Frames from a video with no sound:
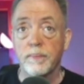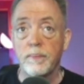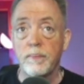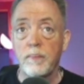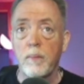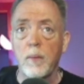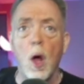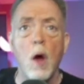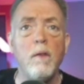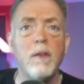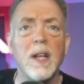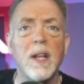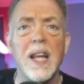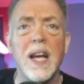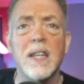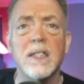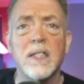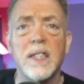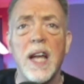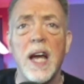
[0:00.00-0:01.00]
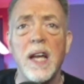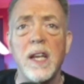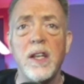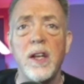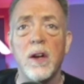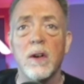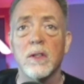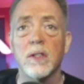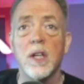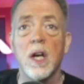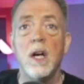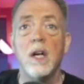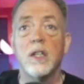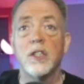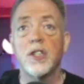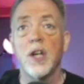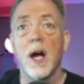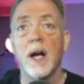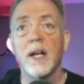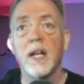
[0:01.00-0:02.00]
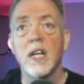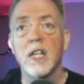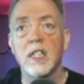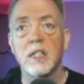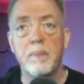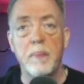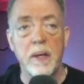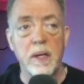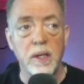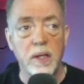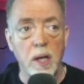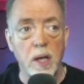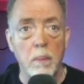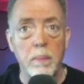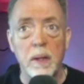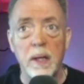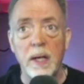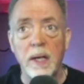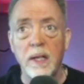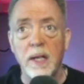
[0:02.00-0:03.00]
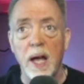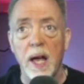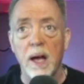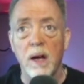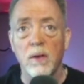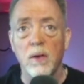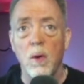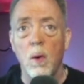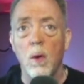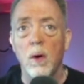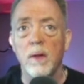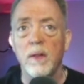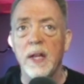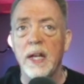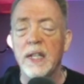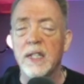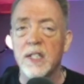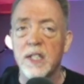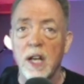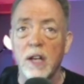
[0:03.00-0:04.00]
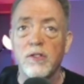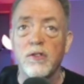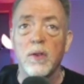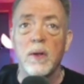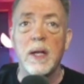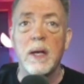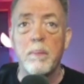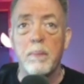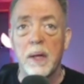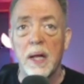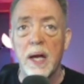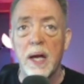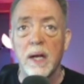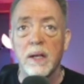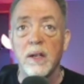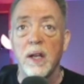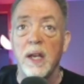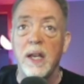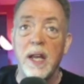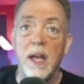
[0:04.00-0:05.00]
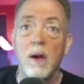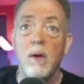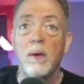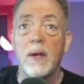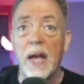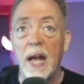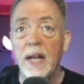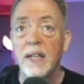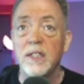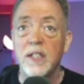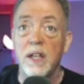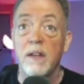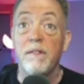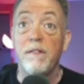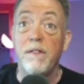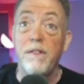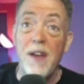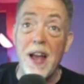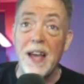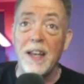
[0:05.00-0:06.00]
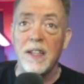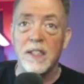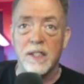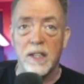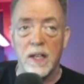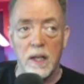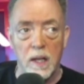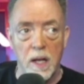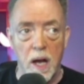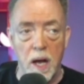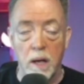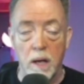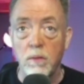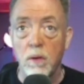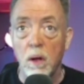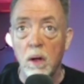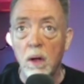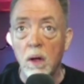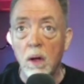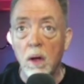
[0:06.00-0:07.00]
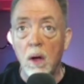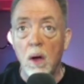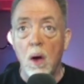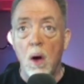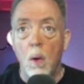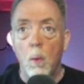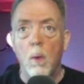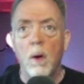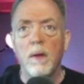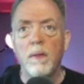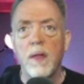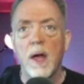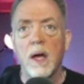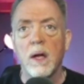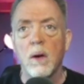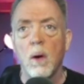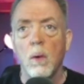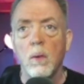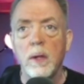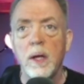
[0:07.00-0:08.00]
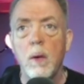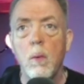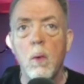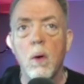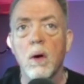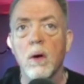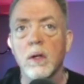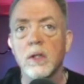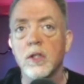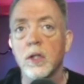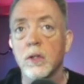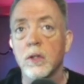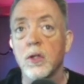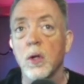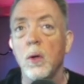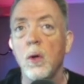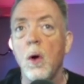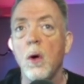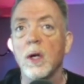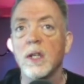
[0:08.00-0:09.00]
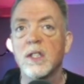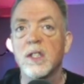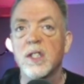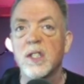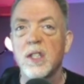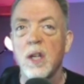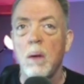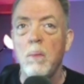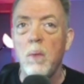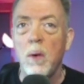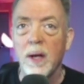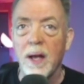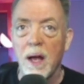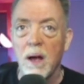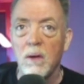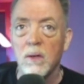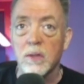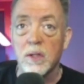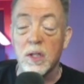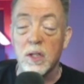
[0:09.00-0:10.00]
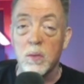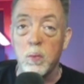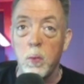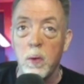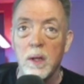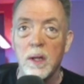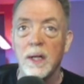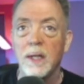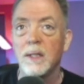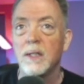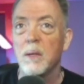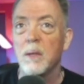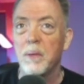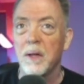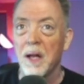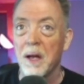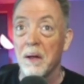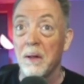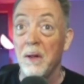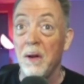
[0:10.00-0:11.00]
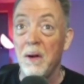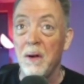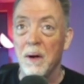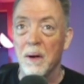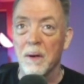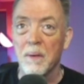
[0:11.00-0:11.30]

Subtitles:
Over the last 10 years, China has been doubling down on the centrally planned neo-Keynesian fantasy land, one that only works so long as someone else is willing to play along.